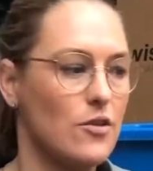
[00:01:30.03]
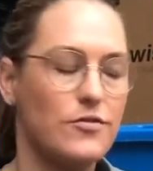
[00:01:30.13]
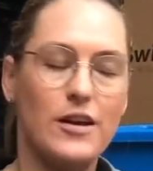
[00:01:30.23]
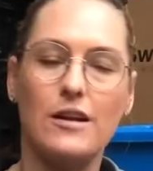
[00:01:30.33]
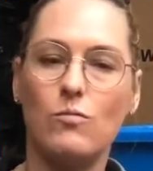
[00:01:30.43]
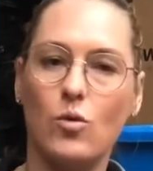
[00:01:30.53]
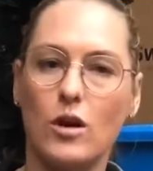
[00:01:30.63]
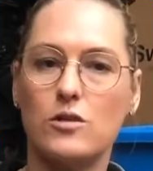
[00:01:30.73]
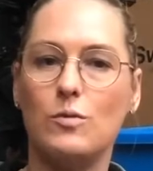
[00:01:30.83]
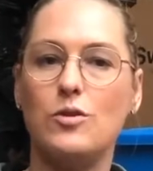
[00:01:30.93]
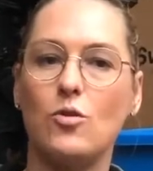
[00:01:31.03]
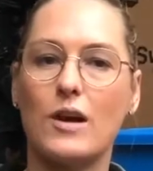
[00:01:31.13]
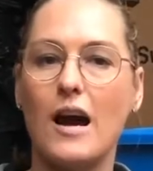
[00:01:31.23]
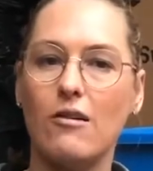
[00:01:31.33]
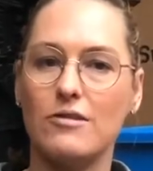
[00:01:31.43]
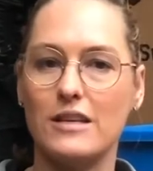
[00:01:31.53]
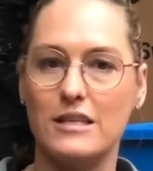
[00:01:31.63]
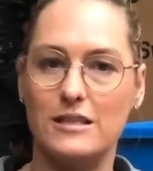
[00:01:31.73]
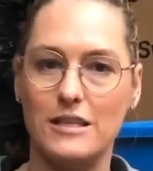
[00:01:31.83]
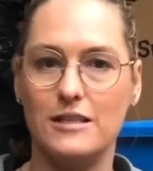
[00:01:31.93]
that it works with your current
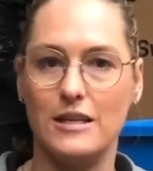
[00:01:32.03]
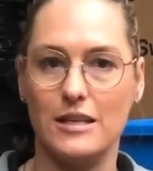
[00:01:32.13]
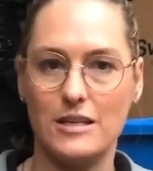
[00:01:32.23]
existing